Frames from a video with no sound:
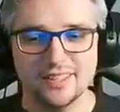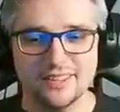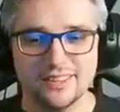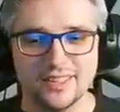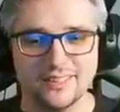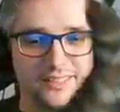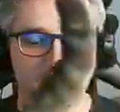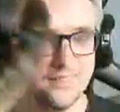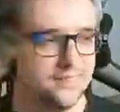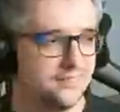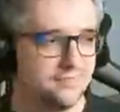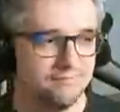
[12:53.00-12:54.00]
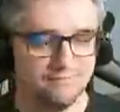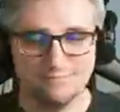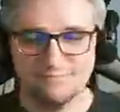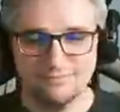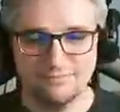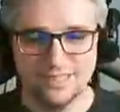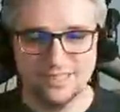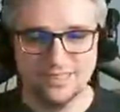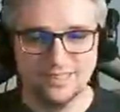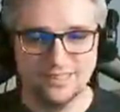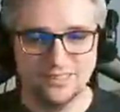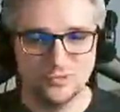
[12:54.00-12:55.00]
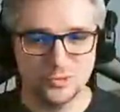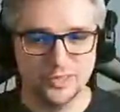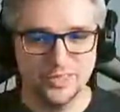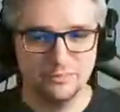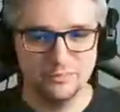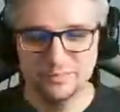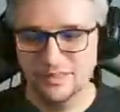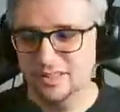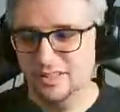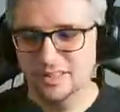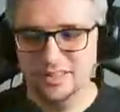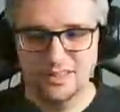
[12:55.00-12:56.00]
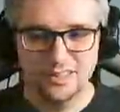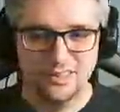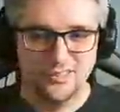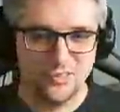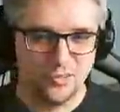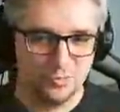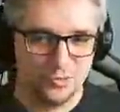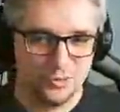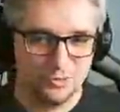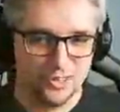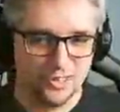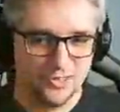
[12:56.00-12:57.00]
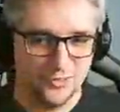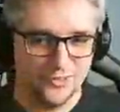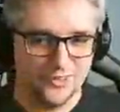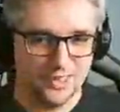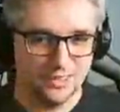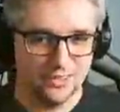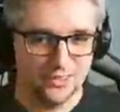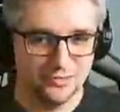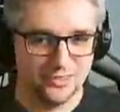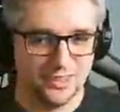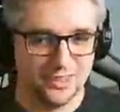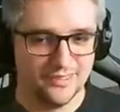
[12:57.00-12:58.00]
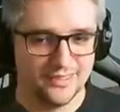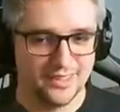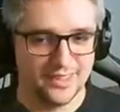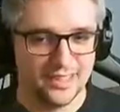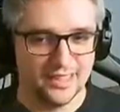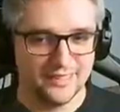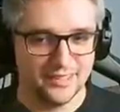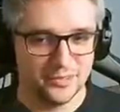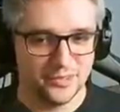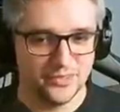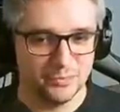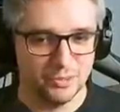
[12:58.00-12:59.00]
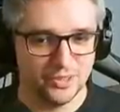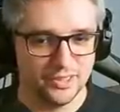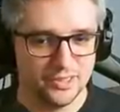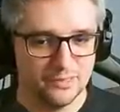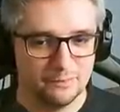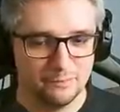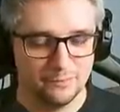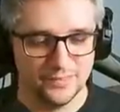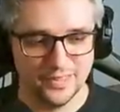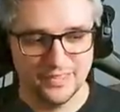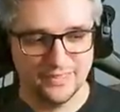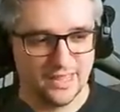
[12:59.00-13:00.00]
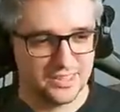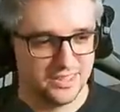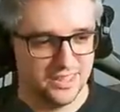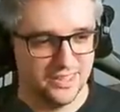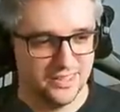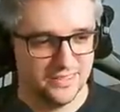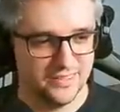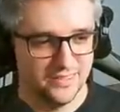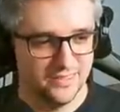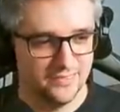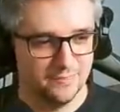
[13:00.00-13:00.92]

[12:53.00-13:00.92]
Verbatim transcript: he thinks I did this for him. So be ready to see a lot of tails and cat ears, but um, it's actually his.